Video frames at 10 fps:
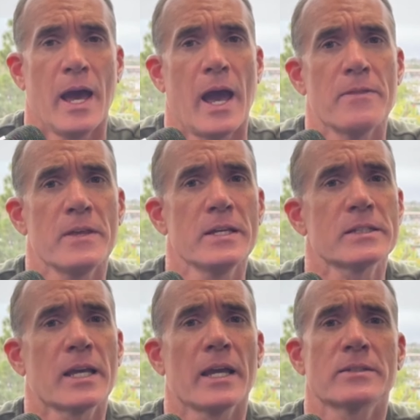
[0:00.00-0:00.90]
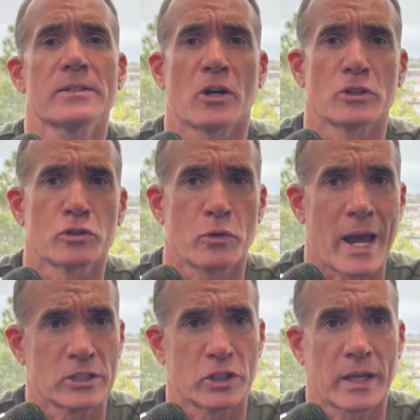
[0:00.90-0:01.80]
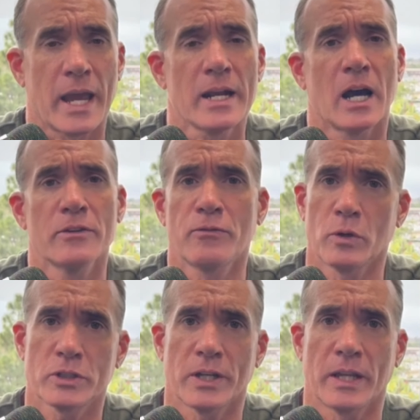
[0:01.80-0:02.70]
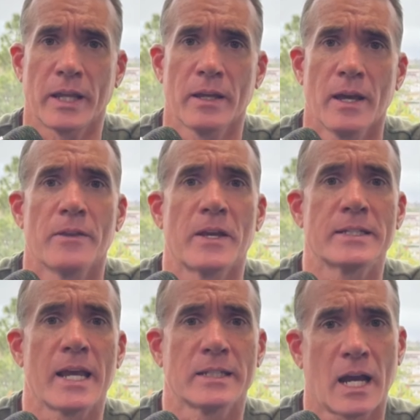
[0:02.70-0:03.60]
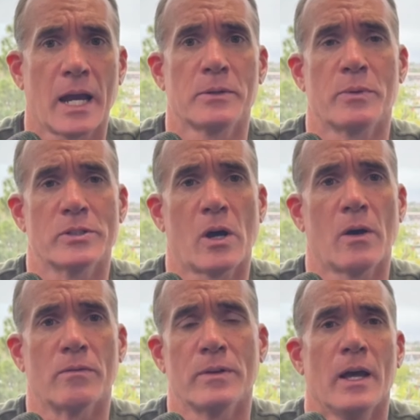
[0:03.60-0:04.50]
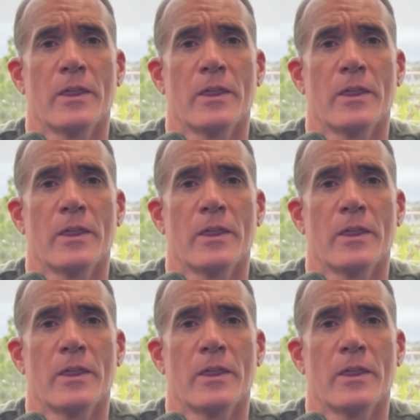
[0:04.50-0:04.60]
and these cases are tragic and unfortunately, they take time to resolve. The